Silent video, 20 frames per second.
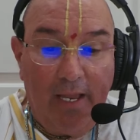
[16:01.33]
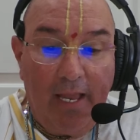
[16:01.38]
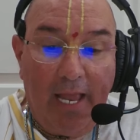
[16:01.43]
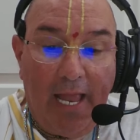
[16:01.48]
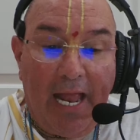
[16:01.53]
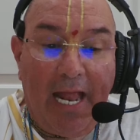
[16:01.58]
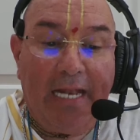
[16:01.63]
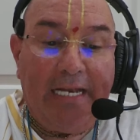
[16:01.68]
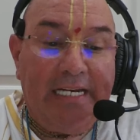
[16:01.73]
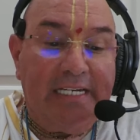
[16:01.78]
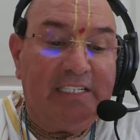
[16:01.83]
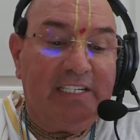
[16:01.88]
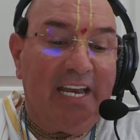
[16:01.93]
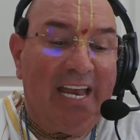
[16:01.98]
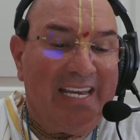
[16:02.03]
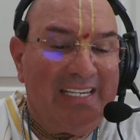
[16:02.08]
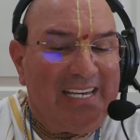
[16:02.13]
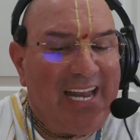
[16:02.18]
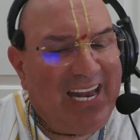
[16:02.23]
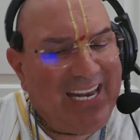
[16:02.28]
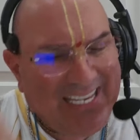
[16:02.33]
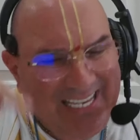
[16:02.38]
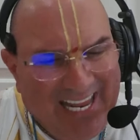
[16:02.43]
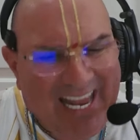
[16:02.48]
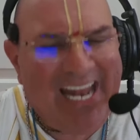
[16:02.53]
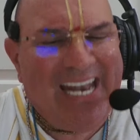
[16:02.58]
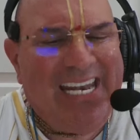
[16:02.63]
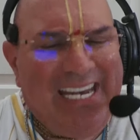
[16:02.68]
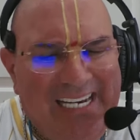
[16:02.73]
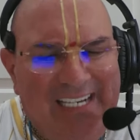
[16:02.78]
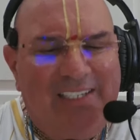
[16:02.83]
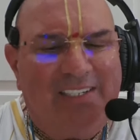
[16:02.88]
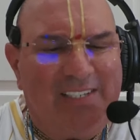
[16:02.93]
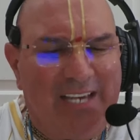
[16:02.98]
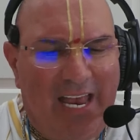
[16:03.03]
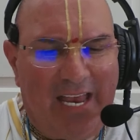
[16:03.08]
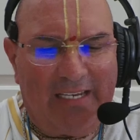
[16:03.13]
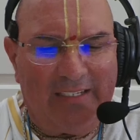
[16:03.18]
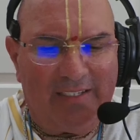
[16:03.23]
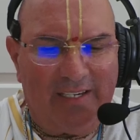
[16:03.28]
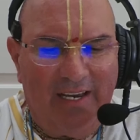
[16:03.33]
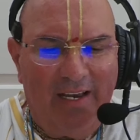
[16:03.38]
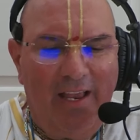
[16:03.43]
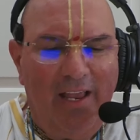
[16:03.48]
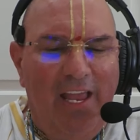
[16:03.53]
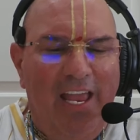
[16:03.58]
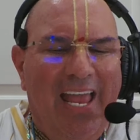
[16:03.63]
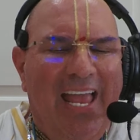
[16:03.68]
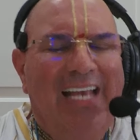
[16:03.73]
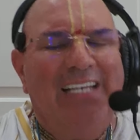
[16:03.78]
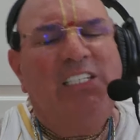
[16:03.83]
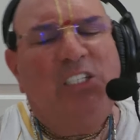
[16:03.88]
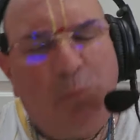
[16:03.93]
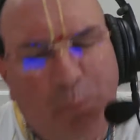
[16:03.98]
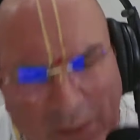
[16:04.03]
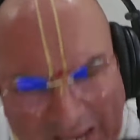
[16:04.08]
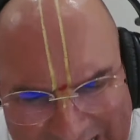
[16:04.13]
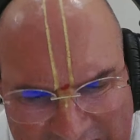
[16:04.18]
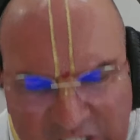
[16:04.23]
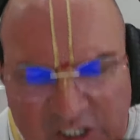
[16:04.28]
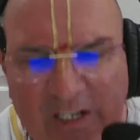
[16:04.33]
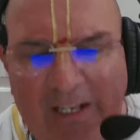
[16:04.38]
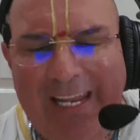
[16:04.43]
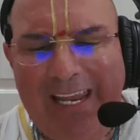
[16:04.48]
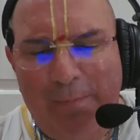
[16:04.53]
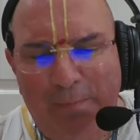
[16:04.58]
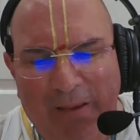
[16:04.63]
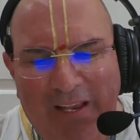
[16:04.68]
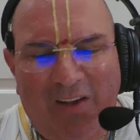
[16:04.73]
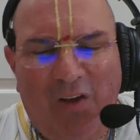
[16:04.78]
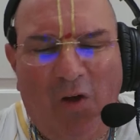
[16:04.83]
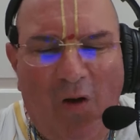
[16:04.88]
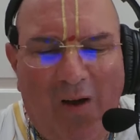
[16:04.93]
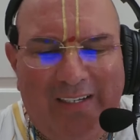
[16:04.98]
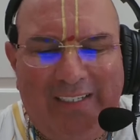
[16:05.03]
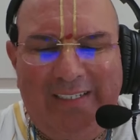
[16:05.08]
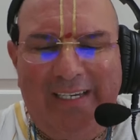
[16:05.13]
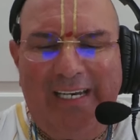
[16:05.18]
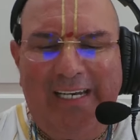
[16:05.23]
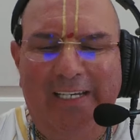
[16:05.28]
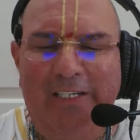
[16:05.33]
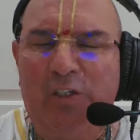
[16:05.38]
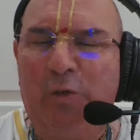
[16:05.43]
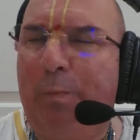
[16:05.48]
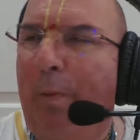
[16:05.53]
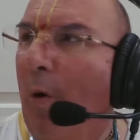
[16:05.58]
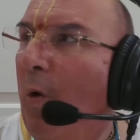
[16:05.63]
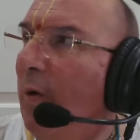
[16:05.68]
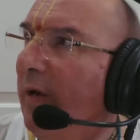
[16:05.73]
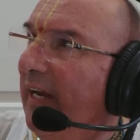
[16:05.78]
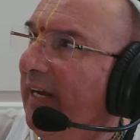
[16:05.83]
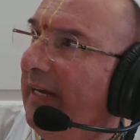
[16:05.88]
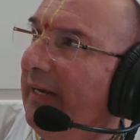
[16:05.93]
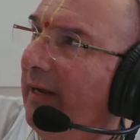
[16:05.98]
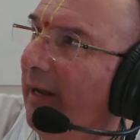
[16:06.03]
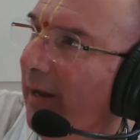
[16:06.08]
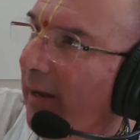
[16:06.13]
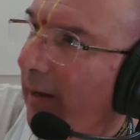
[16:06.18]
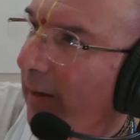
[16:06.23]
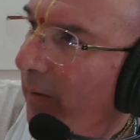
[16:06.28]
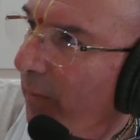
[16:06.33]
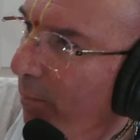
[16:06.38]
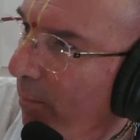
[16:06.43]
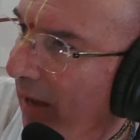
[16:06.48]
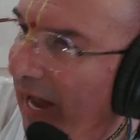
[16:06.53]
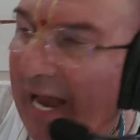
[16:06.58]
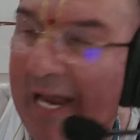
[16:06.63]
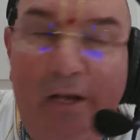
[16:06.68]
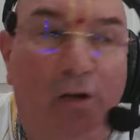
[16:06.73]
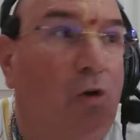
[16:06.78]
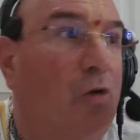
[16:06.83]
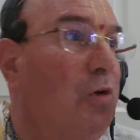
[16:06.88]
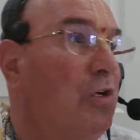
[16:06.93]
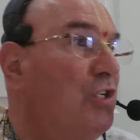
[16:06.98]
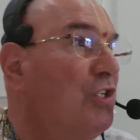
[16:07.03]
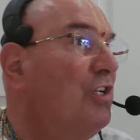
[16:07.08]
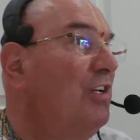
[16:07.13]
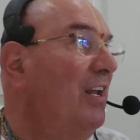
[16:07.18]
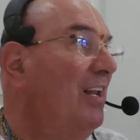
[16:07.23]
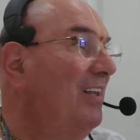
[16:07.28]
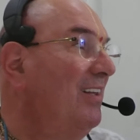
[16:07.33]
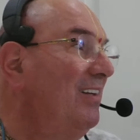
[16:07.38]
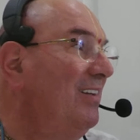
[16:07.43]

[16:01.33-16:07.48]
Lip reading: And he says, again he says, especially because it is spoken by Krishna.